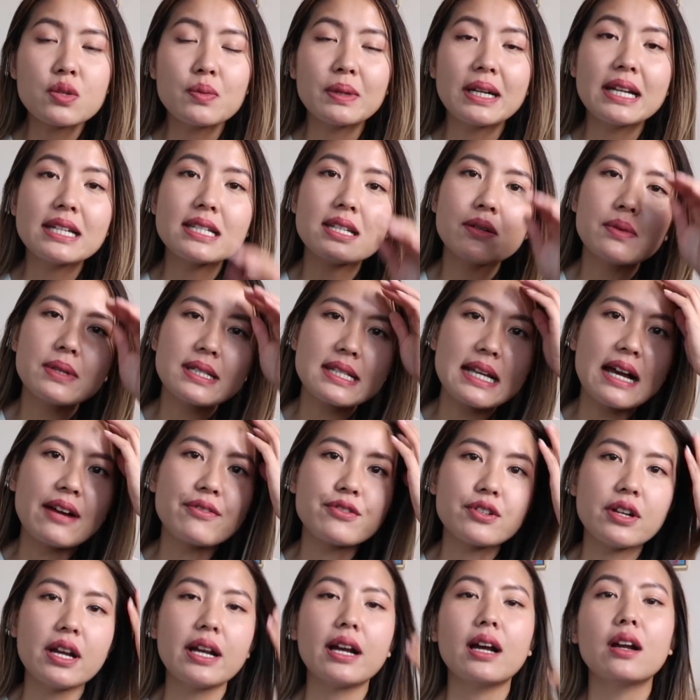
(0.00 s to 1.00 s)
So what I did was,
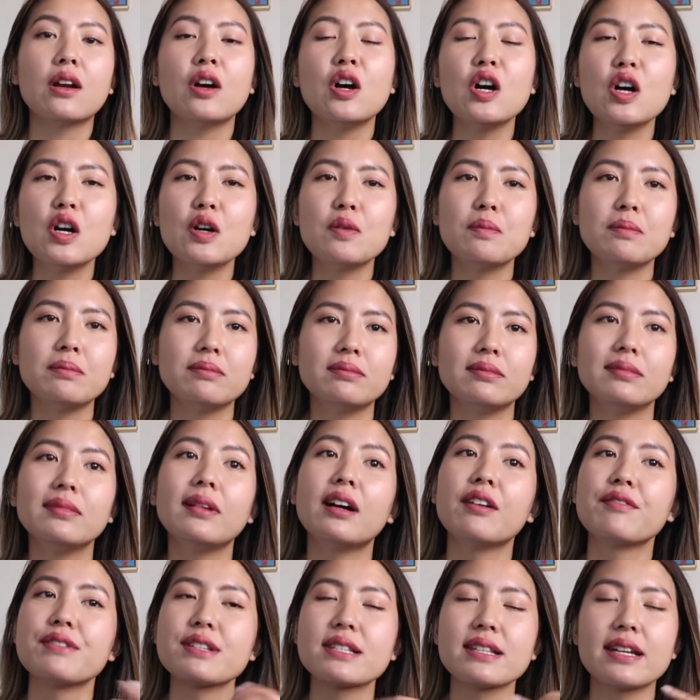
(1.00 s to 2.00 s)
after I got home,
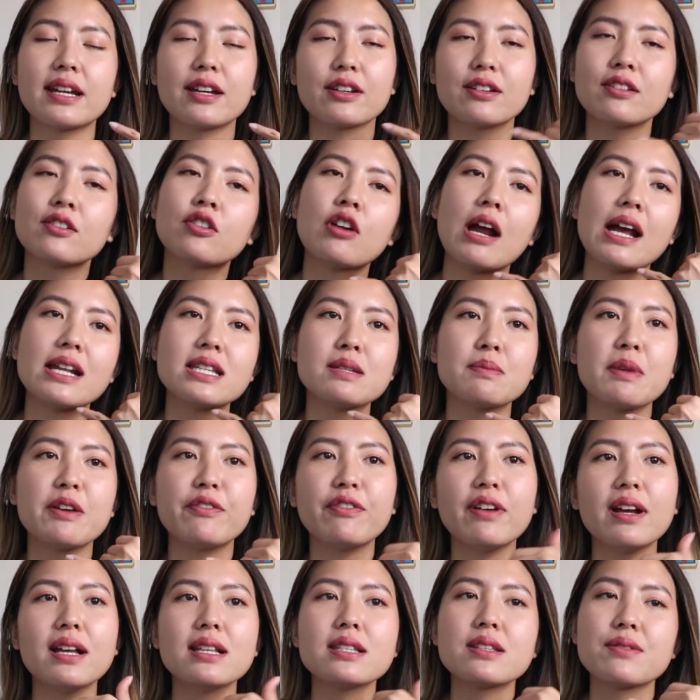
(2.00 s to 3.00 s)
obviously I cried to my
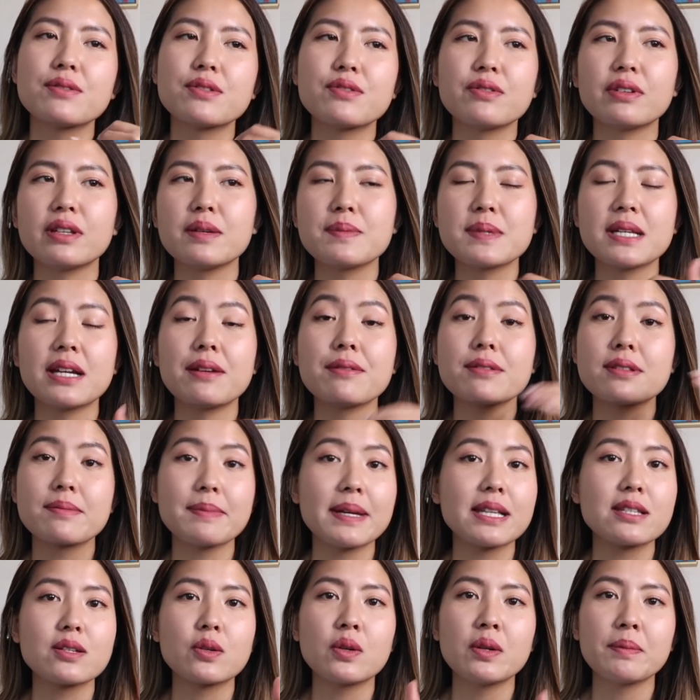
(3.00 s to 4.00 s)
friends. I was really upset. I was
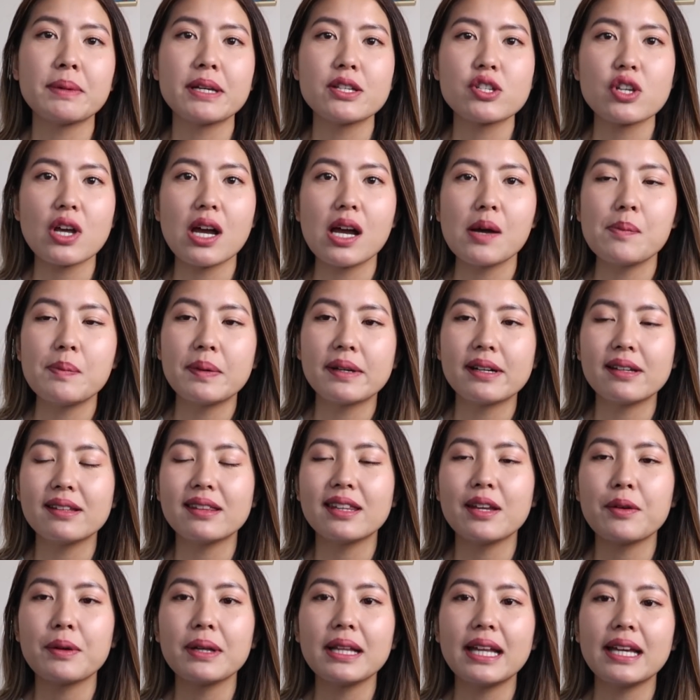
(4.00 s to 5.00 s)
about to quit my job, but
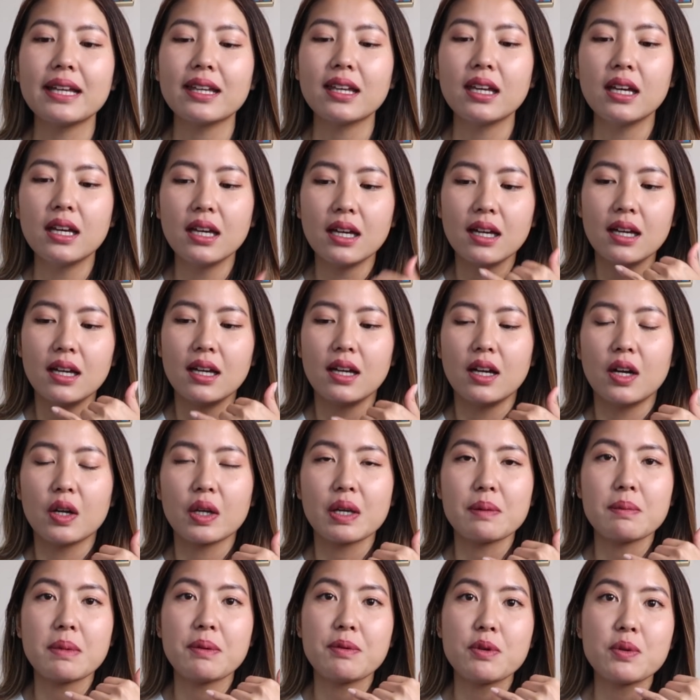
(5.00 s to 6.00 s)
they were like,
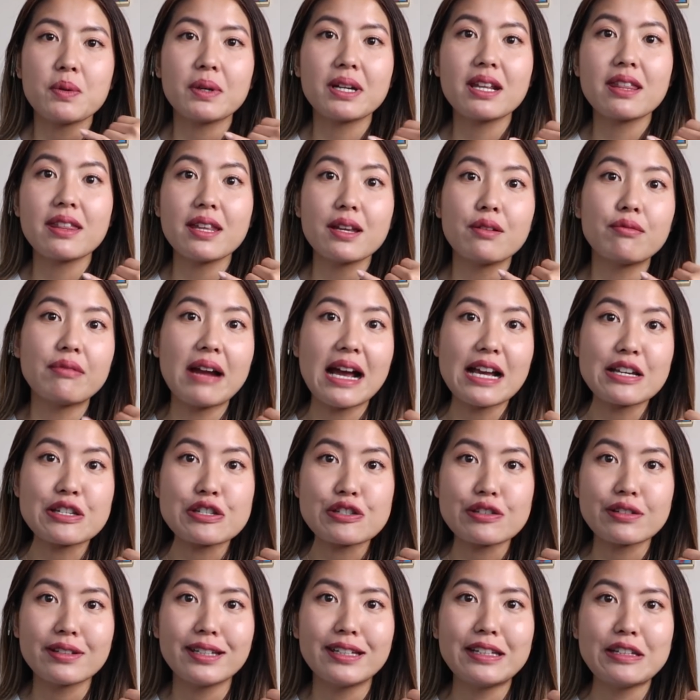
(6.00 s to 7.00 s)
okay, maybe you want to think
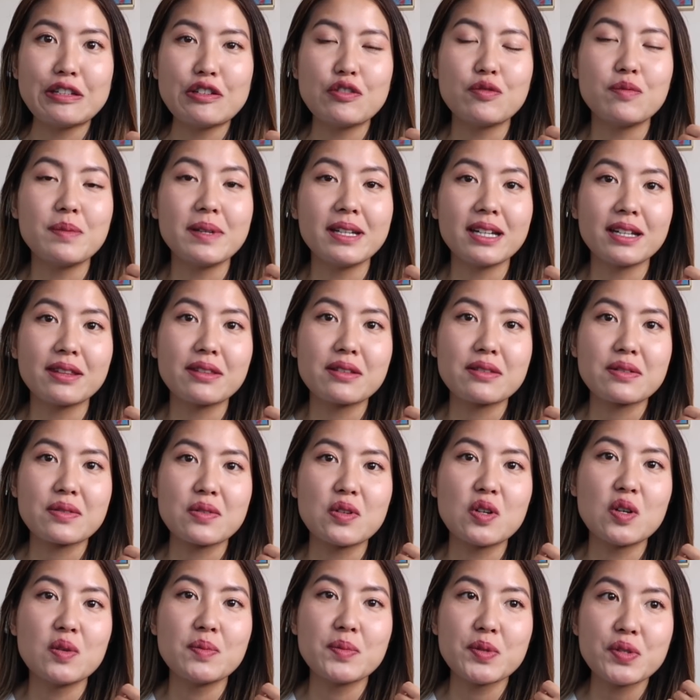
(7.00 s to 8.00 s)
rationally. You've been at the
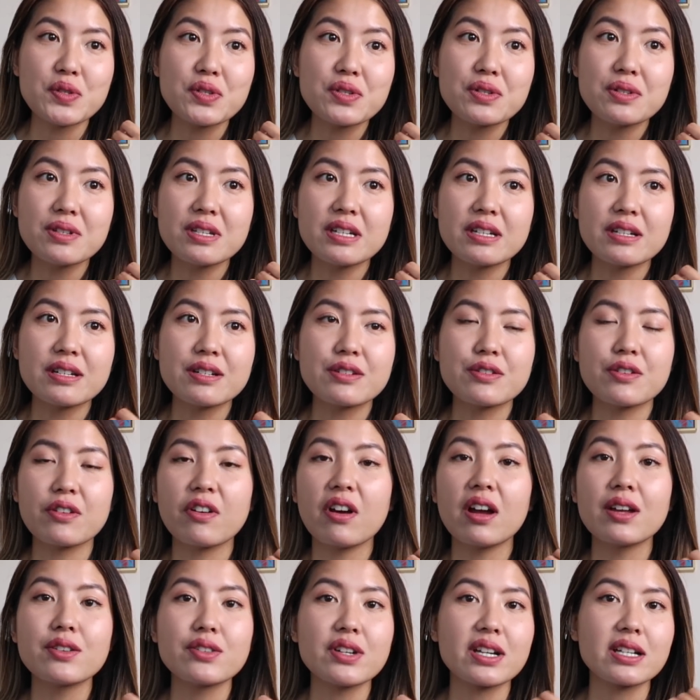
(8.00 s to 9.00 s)
school almost 2 years. Your
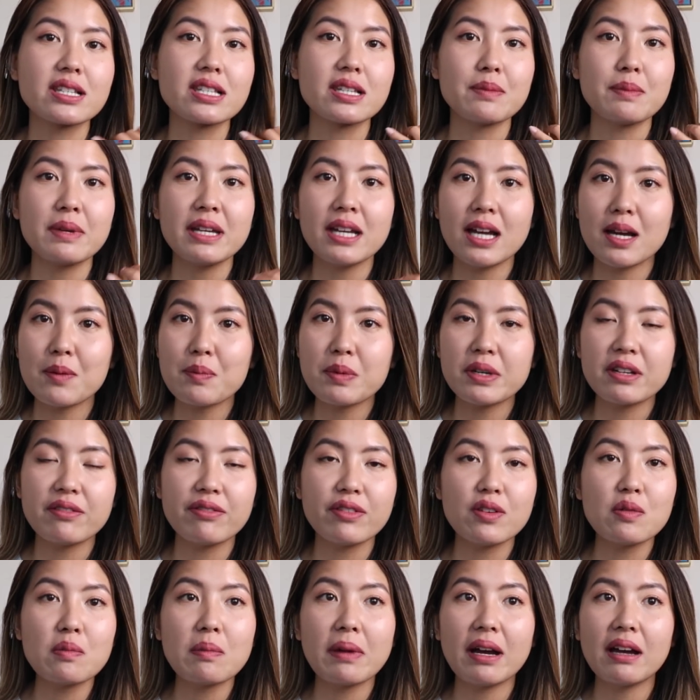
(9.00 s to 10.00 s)
contract's gonna be up in a
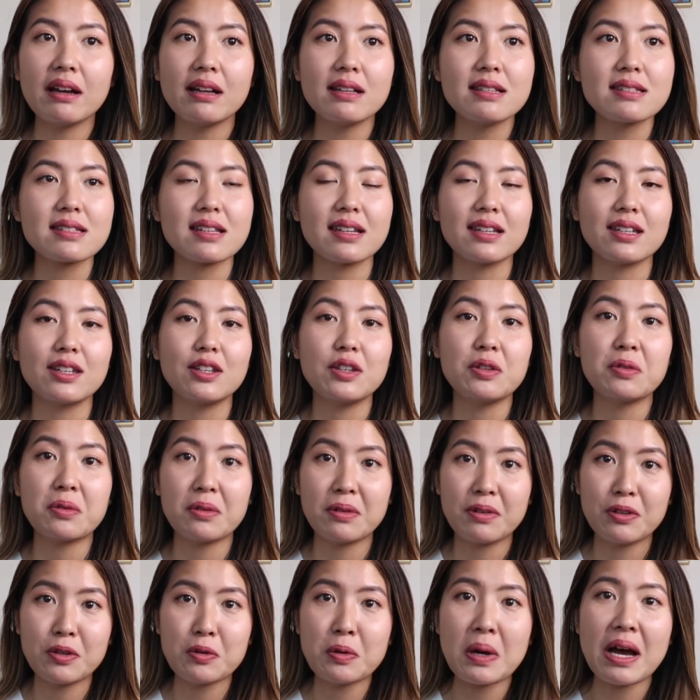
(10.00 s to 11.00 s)
few months. Like,
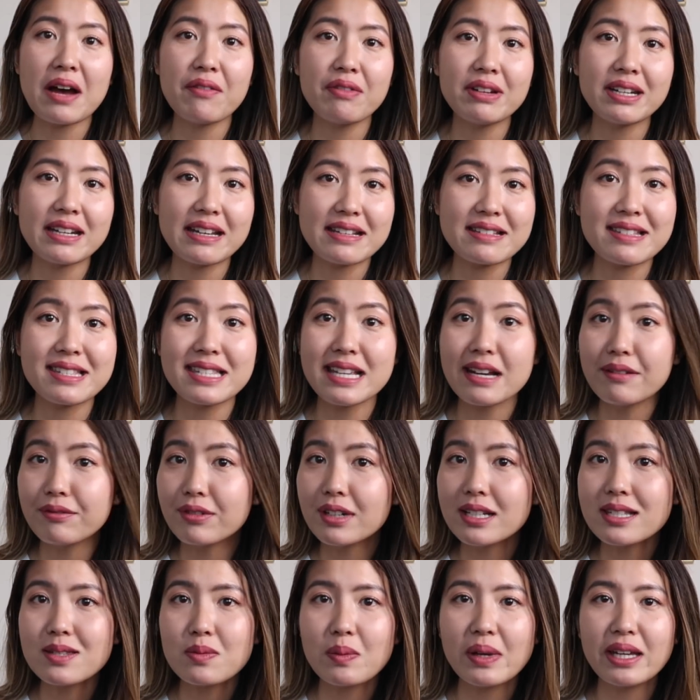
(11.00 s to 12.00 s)
you have a nice
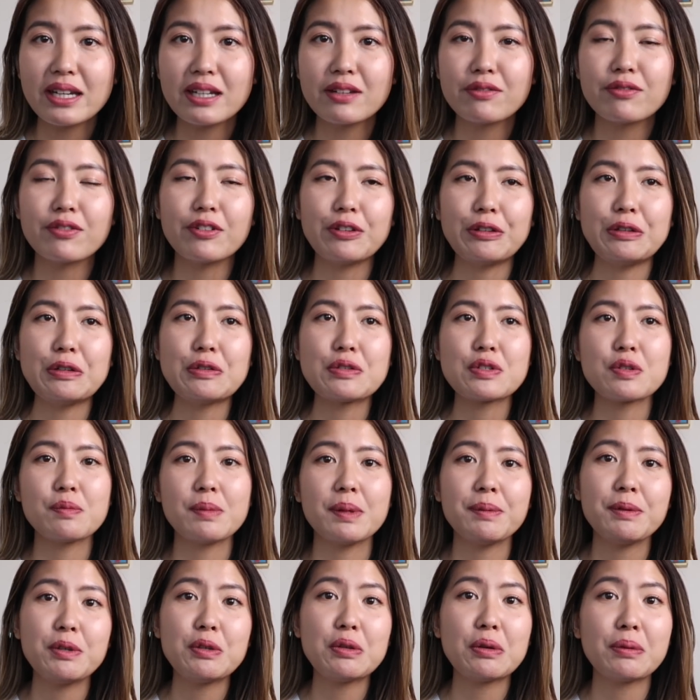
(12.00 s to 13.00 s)
severance waiting for you, so
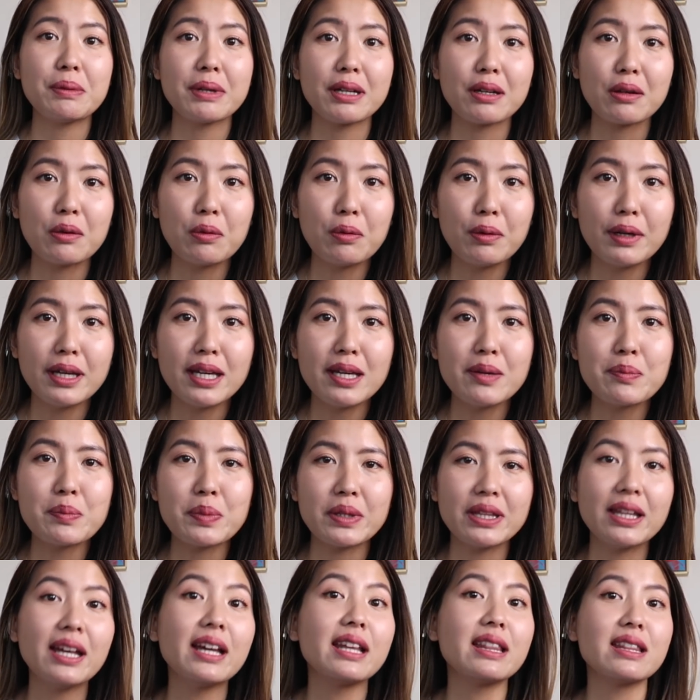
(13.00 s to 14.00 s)
maybe you don't want to quit,
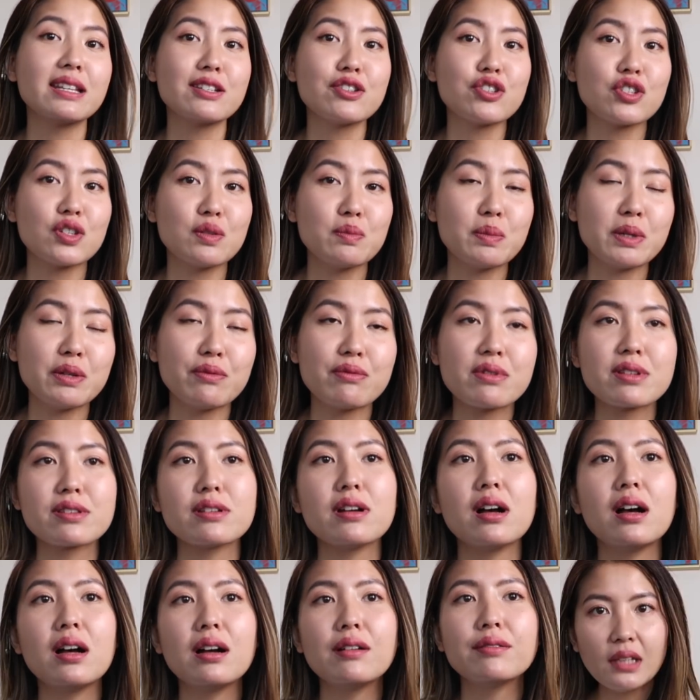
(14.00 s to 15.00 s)
but like, this should be
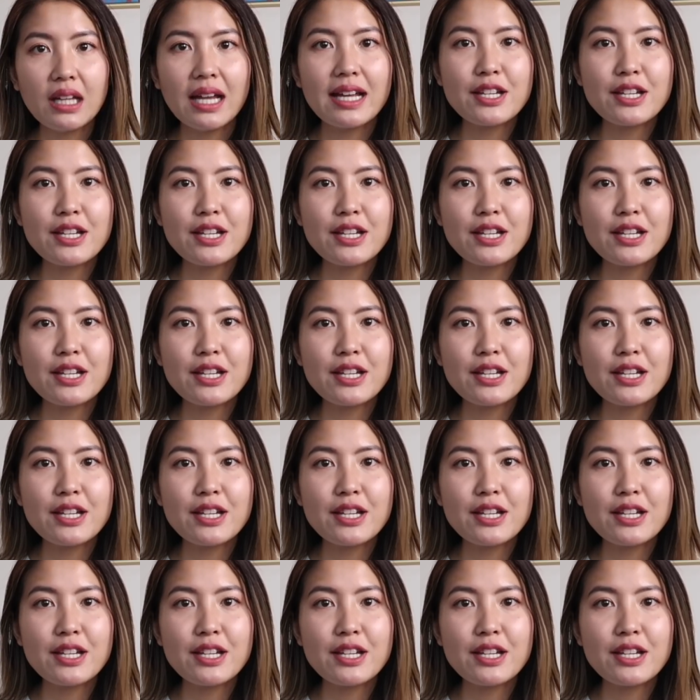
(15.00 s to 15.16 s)
resolved.